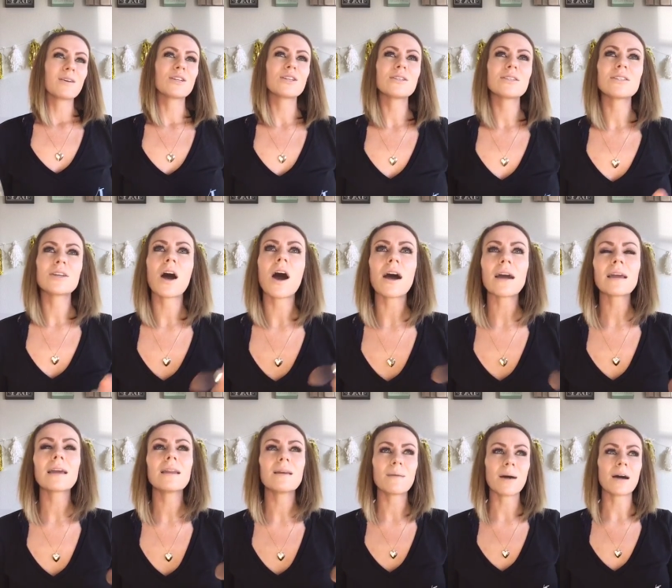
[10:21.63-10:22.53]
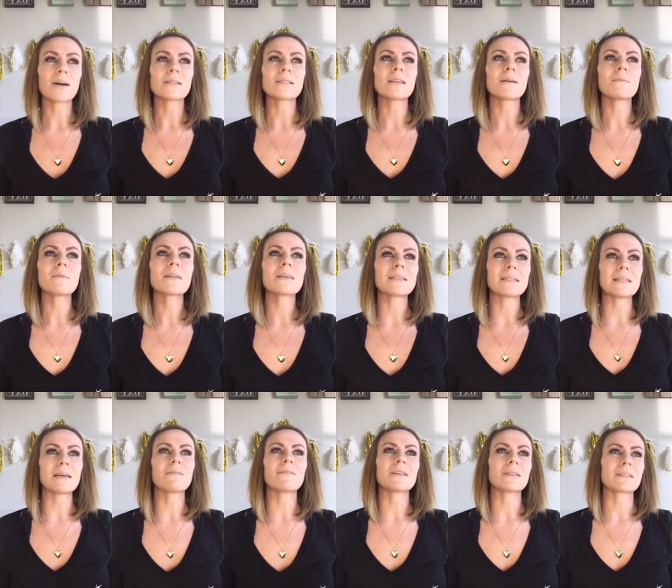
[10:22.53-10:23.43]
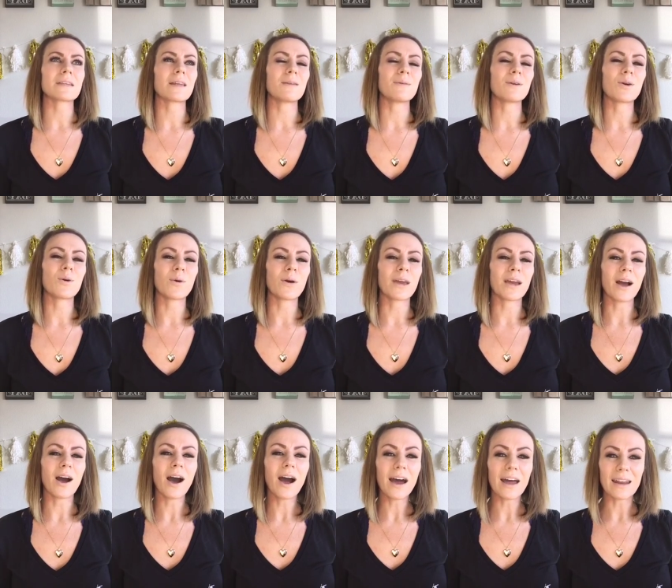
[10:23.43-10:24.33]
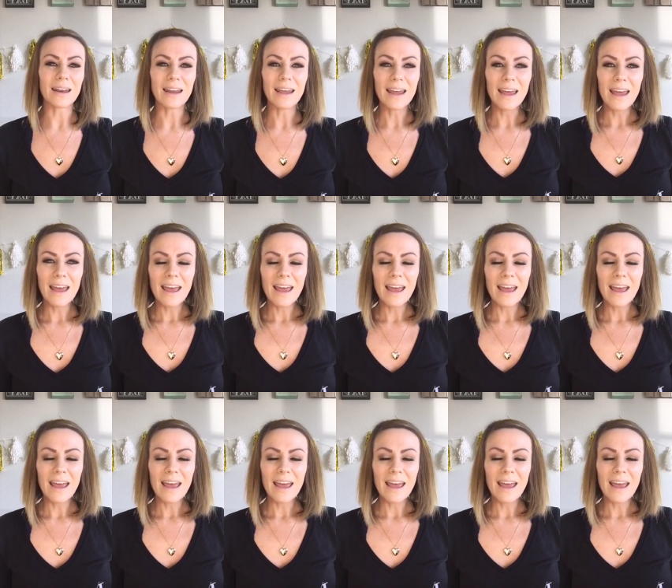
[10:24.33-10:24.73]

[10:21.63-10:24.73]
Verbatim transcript: She's talking about some of the stuff that's going to be going on.